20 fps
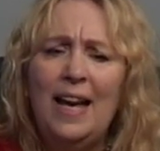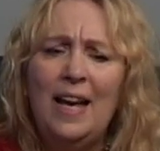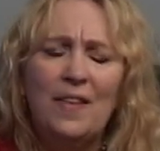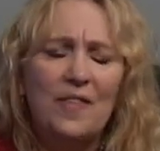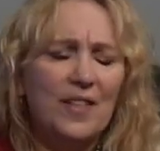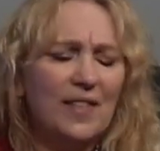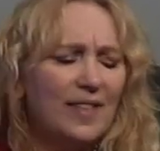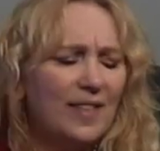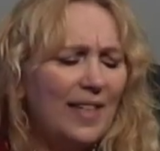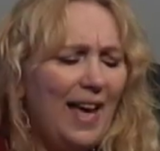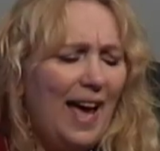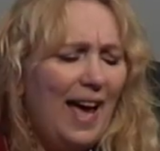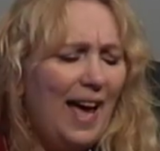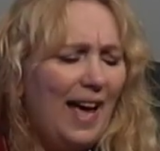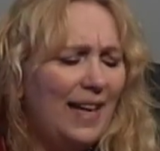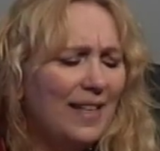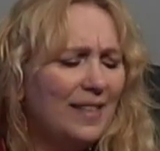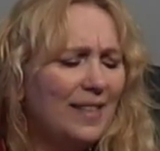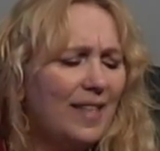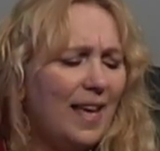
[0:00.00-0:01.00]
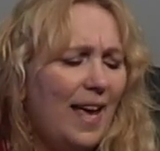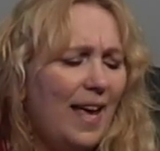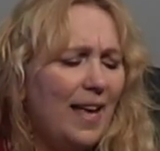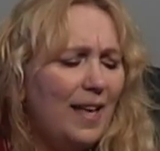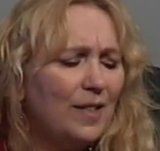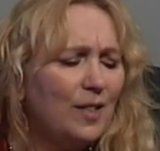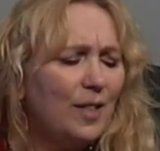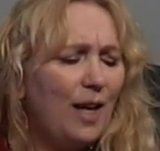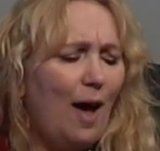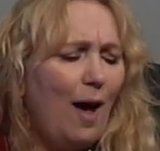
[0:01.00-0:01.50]
The sign
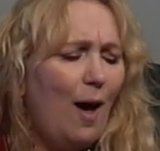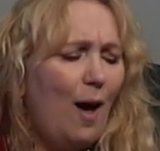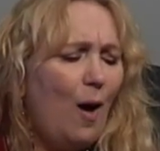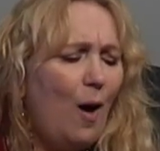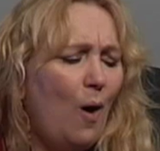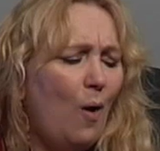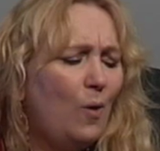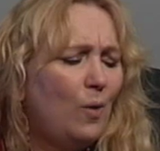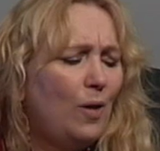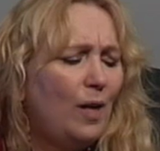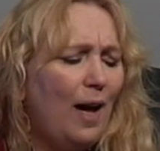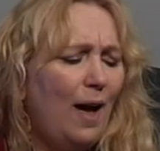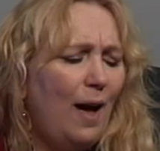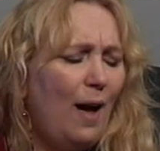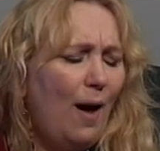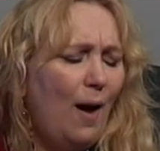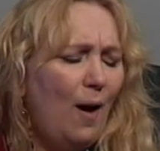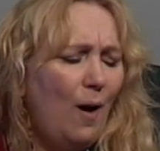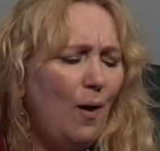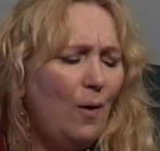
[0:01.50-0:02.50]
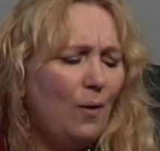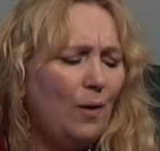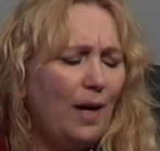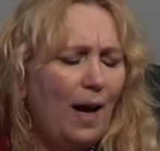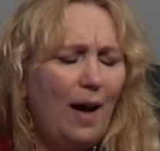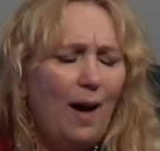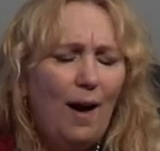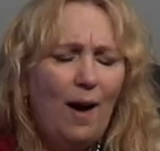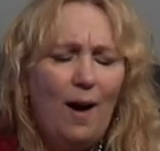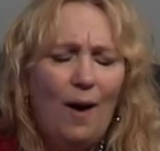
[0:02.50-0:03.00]
says go, go,
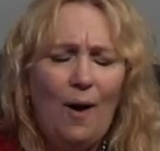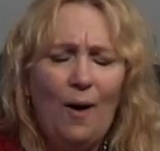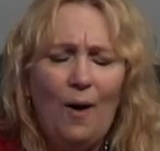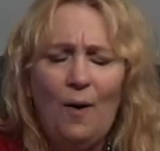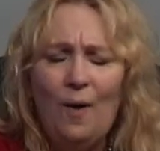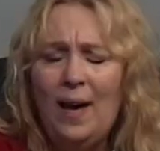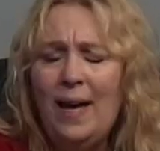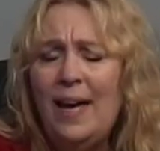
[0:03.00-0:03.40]
go.